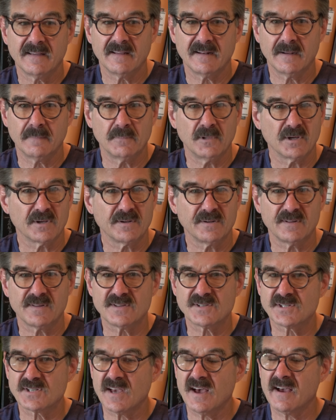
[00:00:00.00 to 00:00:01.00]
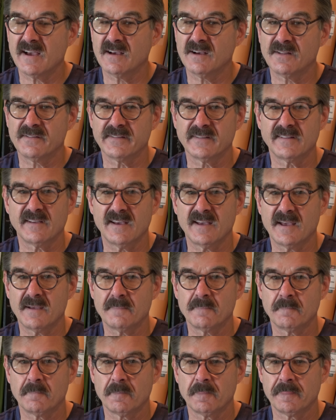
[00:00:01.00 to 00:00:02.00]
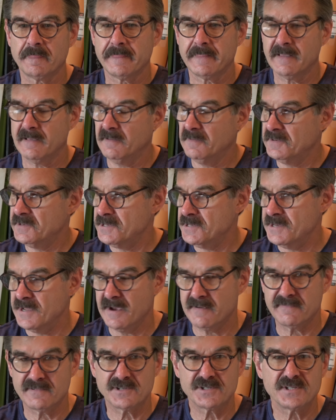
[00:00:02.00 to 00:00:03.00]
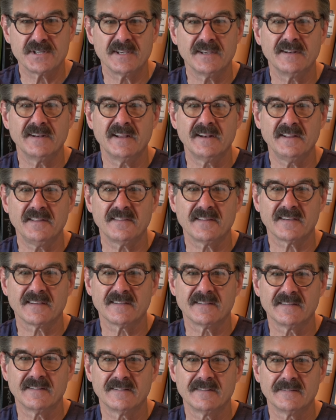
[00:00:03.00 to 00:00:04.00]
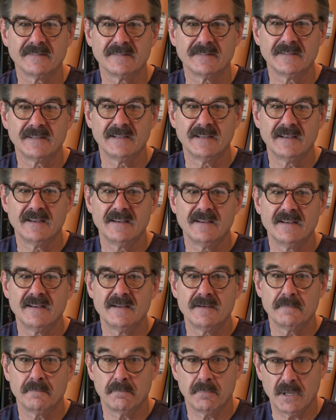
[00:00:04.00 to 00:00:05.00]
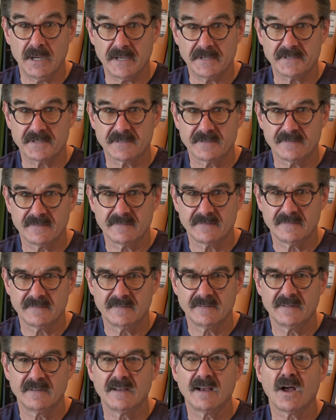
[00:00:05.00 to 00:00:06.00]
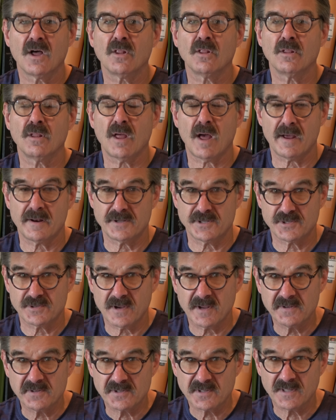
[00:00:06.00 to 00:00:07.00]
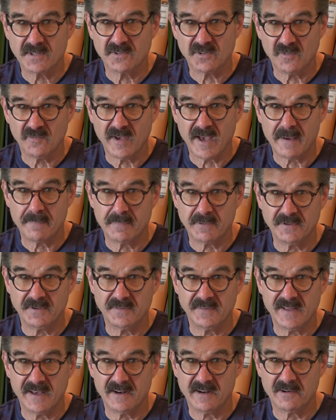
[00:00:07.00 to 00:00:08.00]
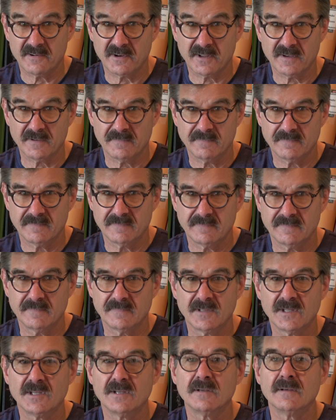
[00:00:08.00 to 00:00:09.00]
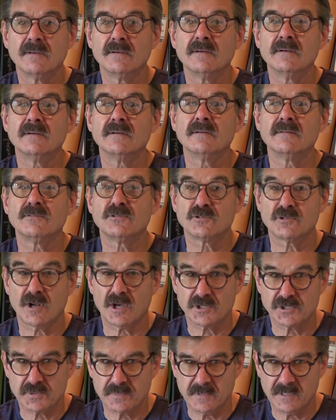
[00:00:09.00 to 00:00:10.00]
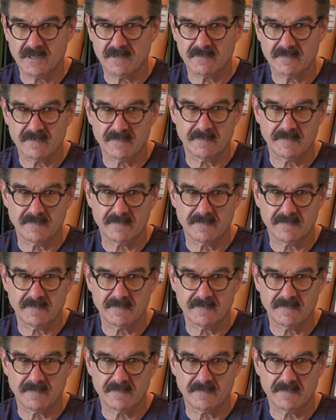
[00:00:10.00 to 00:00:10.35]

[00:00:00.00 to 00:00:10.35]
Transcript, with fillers: And I'm looking to the sky all the time, never seeing anything. But a lot of strange things have happened in that area. Trust me.